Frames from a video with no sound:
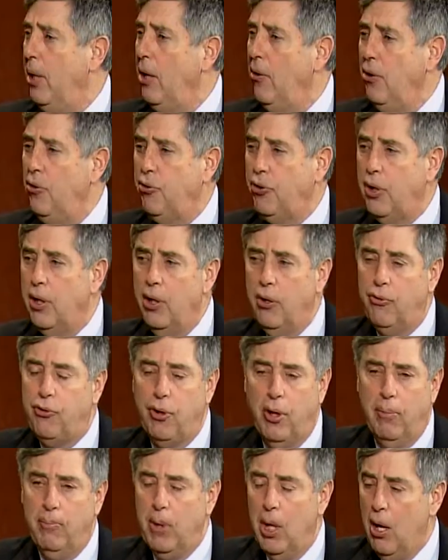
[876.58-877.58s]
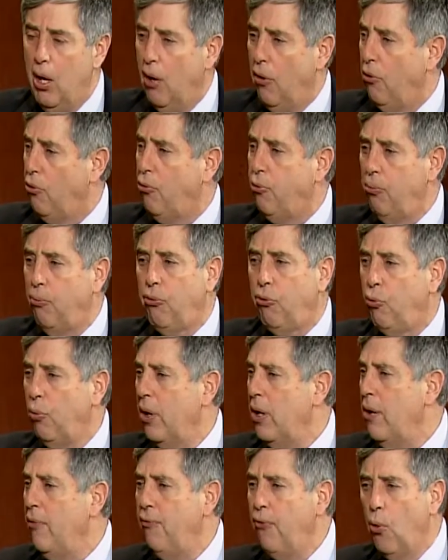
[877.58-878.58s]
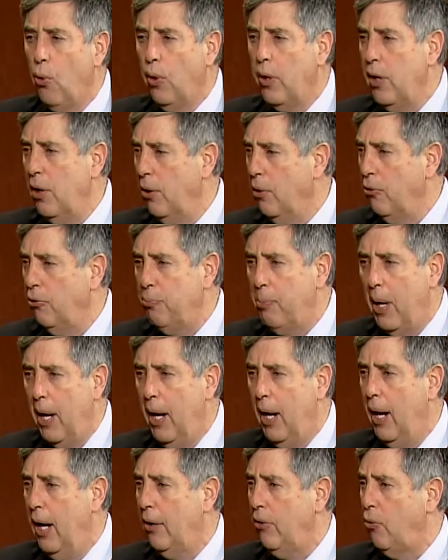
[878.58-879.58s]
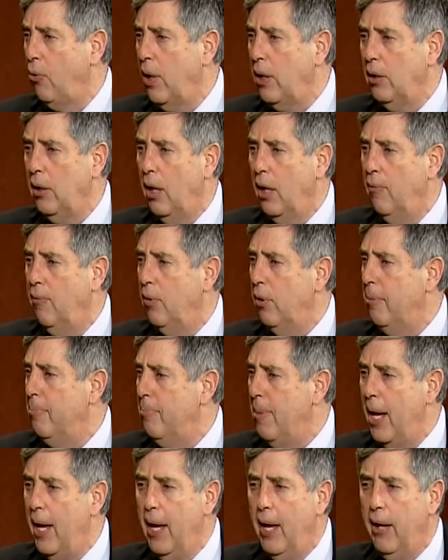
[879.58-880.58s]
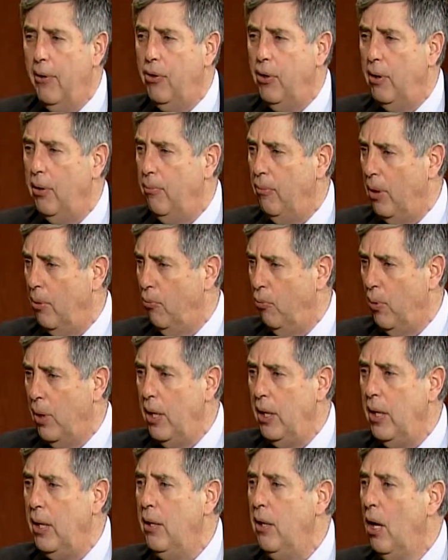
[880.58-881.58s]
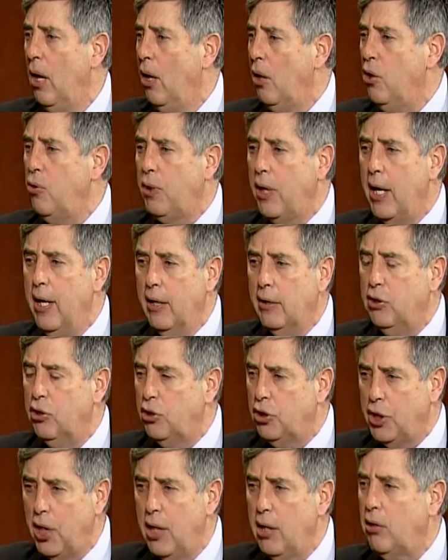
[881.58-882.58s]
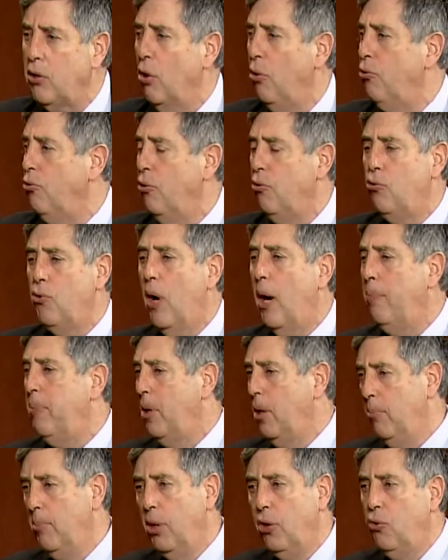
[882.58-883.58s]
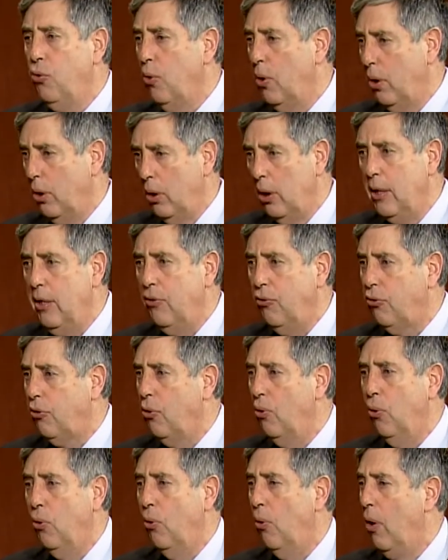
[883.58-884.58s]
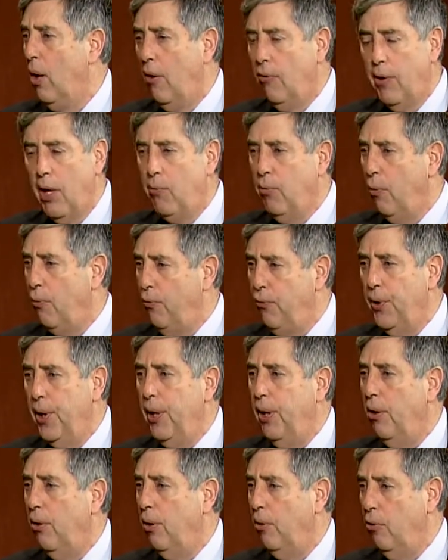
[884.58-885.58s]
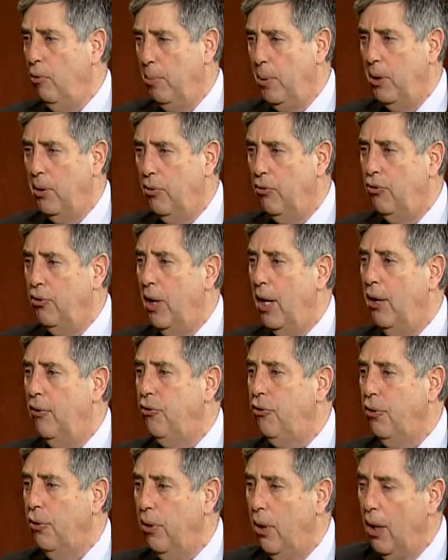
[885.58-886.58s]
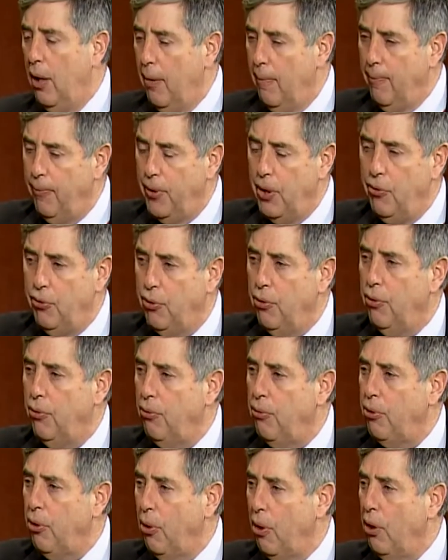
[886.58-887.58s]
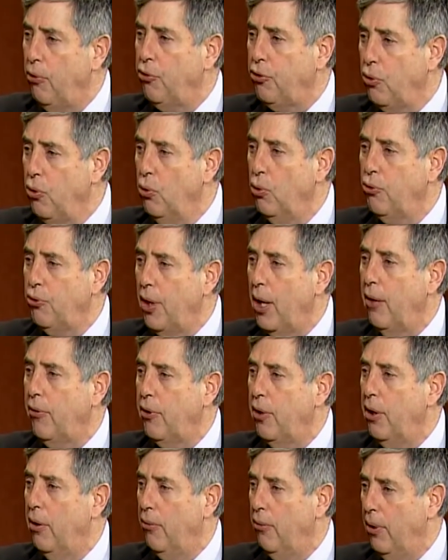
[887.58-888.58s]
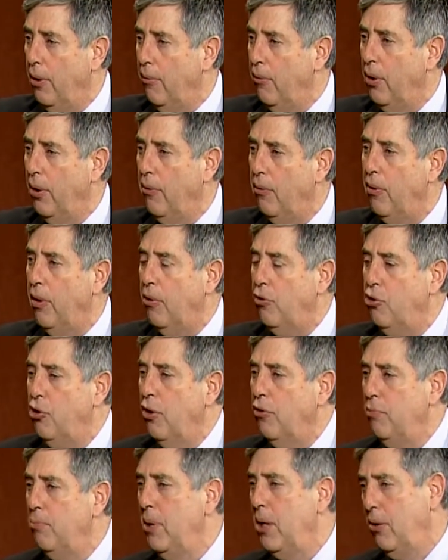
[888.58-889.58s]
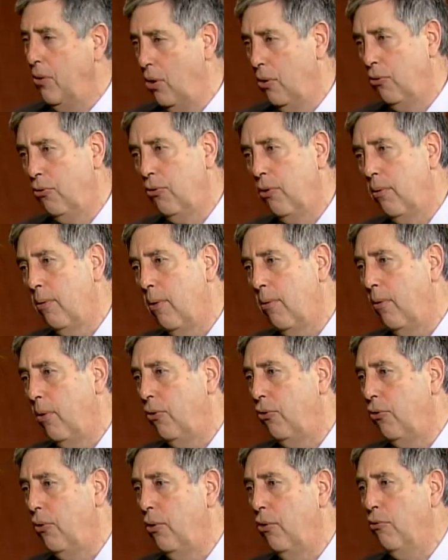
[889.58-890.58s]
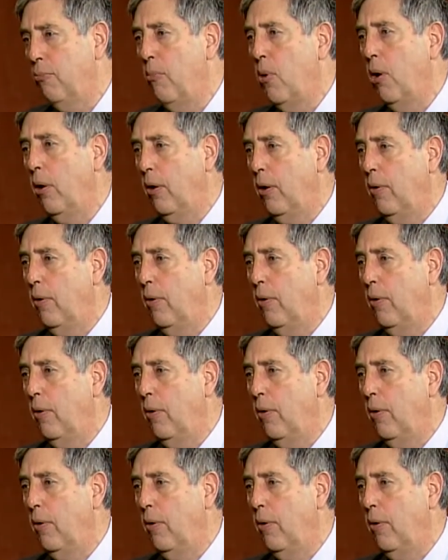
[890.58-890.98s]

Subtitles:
of these kids are 3-4 years behind grade level in math and reading. You can't just take those and drop them into an elite school. They will fail. It will be a disaster. There are schools out there that just meet this market.